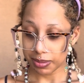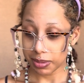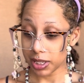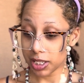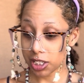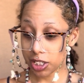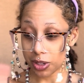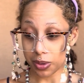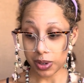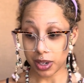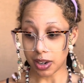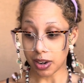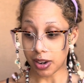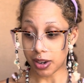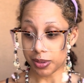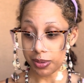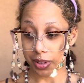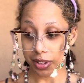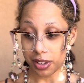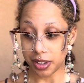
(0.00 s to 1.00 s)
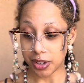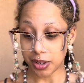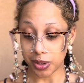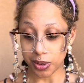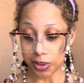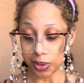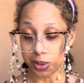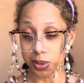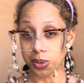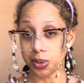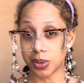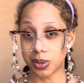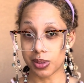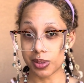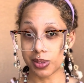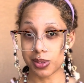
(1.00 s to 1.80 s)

is going on with you